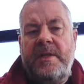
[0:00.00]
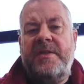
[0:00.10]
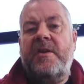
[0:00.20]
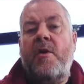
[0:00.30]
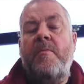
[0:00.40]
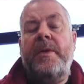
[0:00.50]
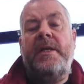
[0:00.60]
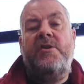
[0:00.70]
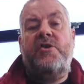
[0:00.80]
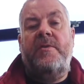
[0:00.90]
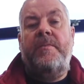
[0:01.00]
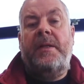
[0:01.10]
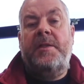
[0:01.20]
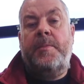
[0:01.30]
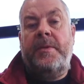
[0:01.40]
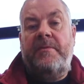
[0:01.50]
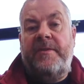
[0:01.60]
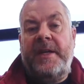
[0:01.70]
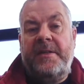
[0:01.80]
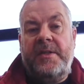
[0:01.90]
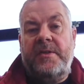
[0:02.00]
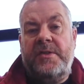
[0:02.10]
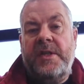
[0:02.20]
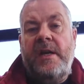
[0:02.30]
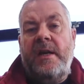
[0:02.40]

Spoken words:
It's a combination of multiple factors,